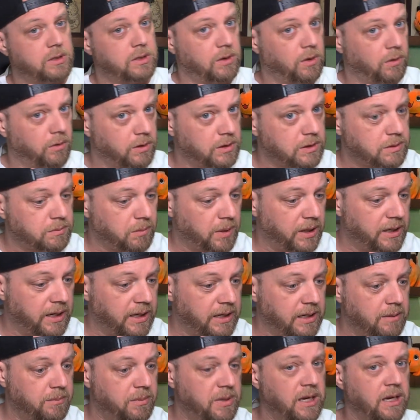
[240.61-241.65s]
Yours might
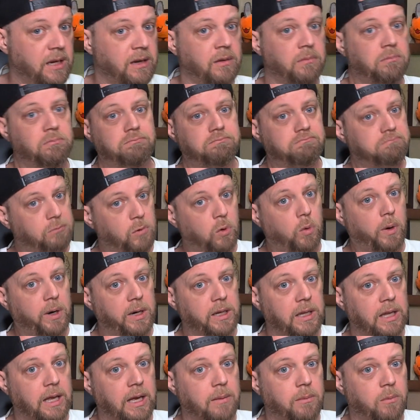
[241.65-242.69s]
end up being
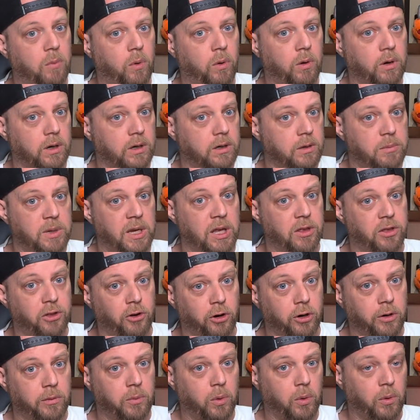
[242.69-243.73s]
quite a lot more. It could be a
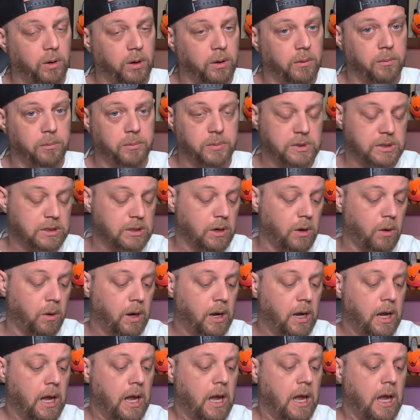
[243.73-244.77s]
third more. So
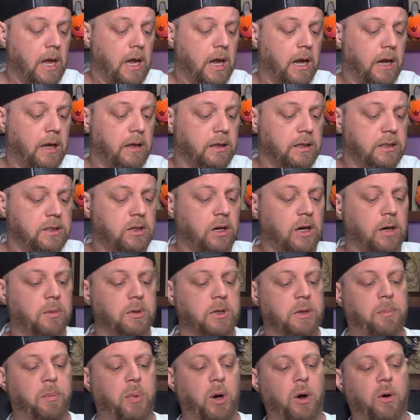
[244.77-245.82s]
let's talk
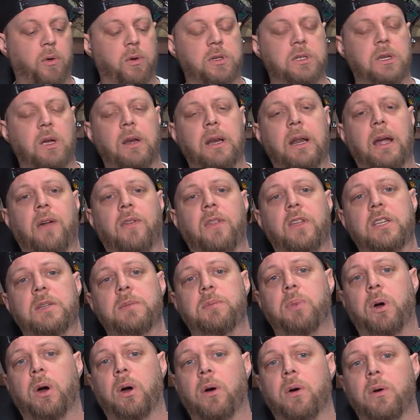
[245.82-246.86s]
about the pose. Now this
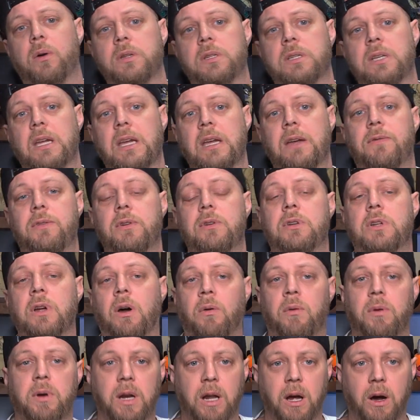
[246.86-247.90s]
pose, if you
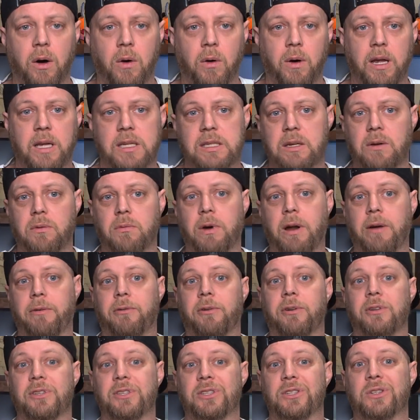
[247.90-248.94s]
don't know, is in
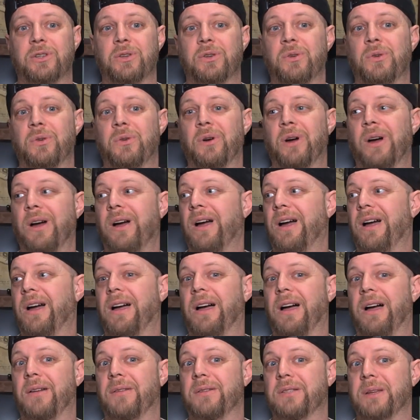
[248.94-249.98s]
reference to
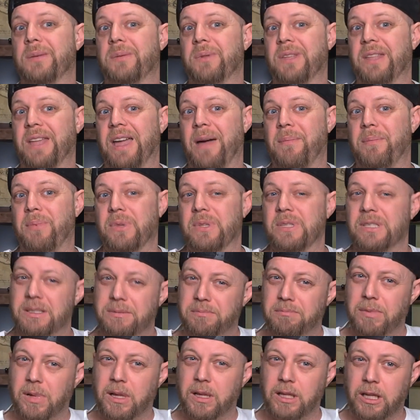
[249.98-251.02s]
something that happens
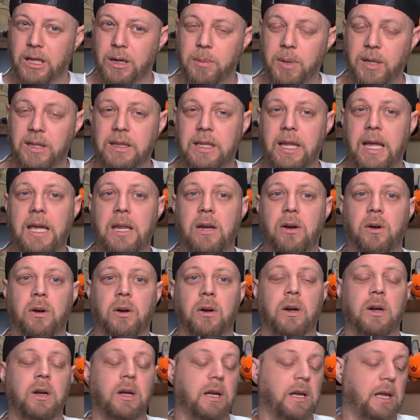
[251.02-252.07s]
a little bit
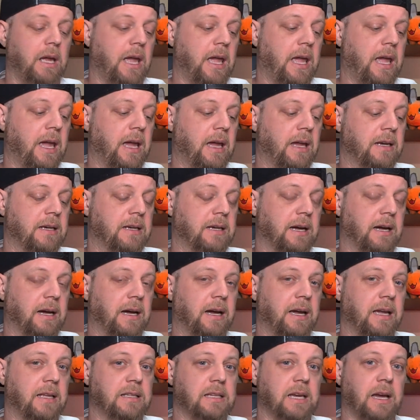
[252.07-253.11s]
later, and
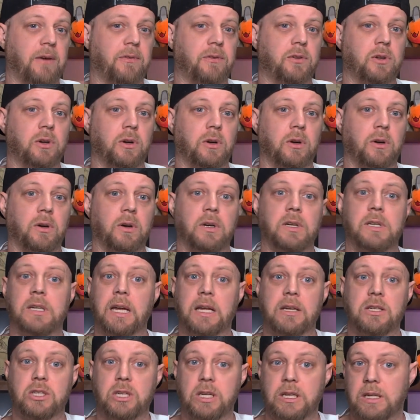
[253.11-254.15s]
it's after
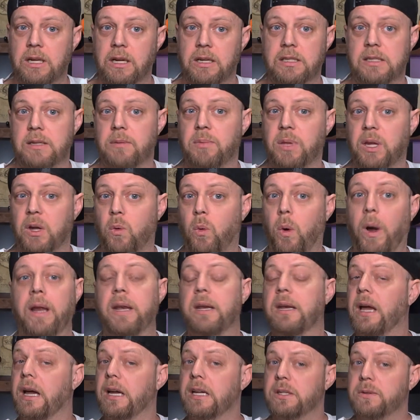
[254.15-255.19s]
Denji does something
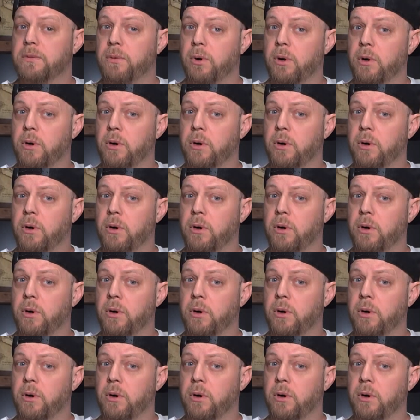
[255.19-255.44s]
quite nice for